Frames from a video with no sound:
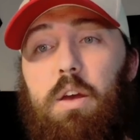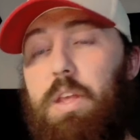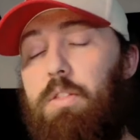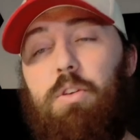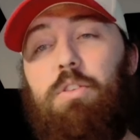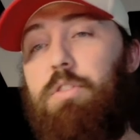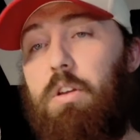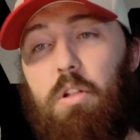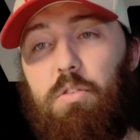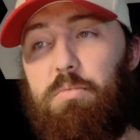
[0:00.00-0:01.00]
either using
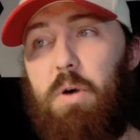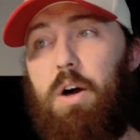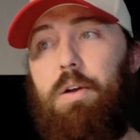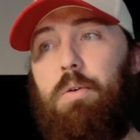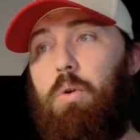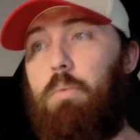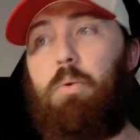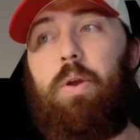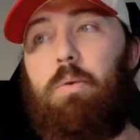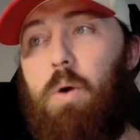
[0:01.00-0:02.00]
CloseBot or
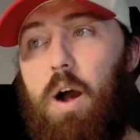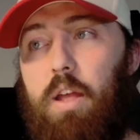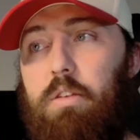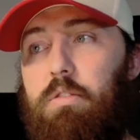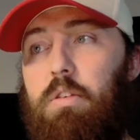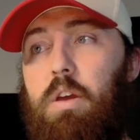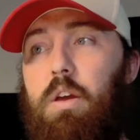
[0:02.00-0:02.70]
PointWise.